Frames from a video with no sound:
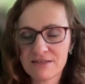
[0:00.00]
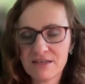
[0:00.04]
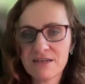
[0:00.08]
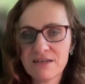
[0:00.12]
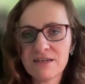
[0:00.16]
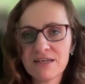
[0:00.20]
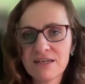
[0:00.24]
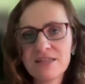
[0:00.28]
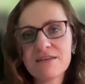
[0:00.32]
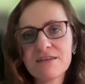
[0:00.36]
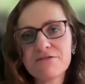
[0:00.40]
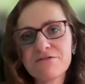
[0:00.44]
They
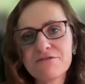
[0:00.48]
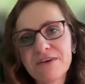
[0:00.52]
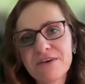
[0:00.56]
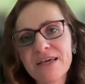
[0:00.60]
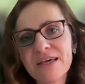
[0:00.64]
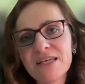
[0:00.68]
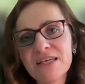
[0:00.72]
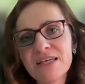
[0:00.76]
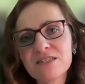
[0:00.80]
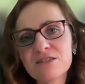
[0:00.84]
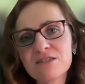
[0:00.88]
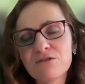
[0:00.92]
are in a
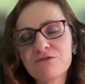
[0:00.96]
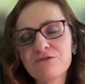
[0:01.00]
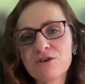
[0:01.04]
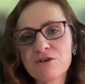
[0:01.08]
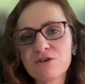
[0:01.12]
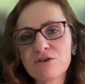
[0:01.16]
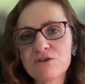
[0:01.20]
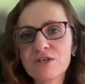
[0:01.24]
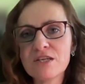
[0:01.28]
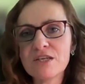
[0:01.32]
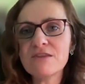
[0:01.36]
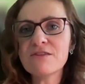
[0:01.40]
phase of
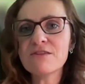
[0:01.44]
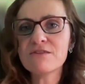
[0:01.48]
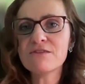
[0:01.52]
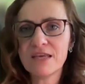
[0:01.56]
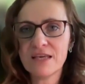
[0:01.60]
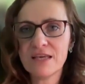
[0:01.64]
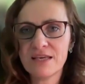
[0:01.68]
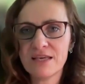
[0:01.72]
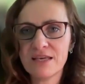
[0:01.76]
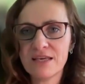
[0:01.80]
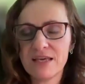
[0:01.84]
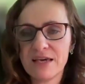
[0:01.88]
concrete
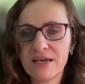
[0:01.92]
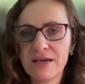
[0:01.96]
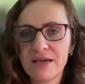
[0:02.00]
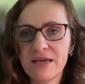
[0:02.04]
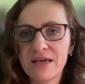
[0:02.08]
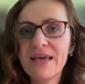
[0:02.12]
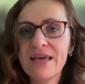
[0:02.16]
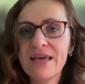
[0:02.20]
thinking.